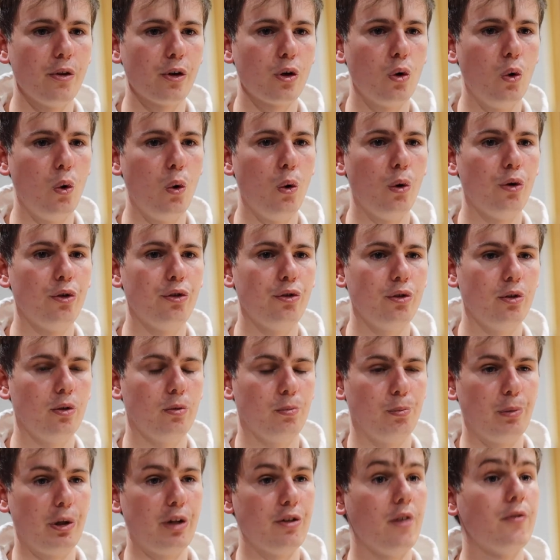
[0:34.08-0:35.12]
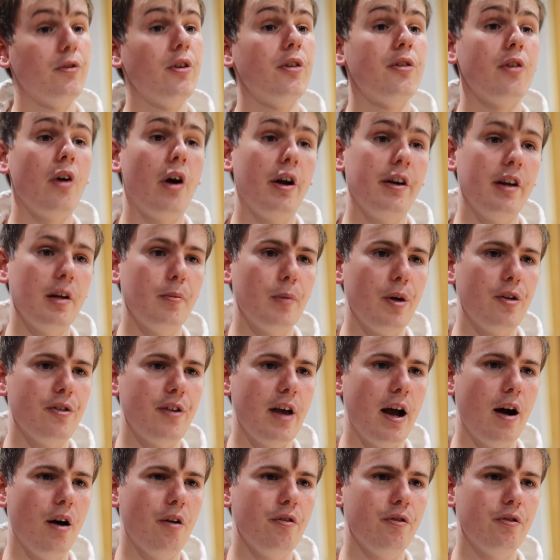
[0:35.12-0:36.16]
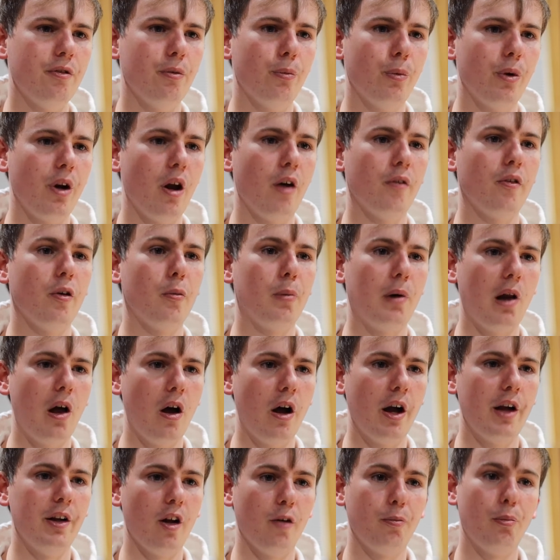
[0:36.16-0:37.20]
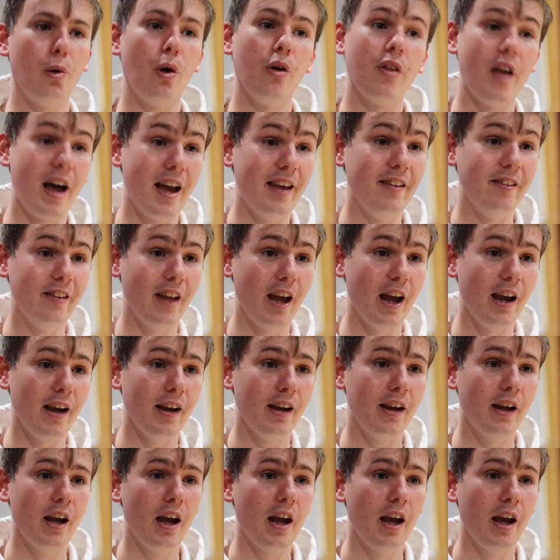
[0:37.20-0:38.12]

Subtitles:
the course, because I've designed it myself, when I've applied, I've put that in there.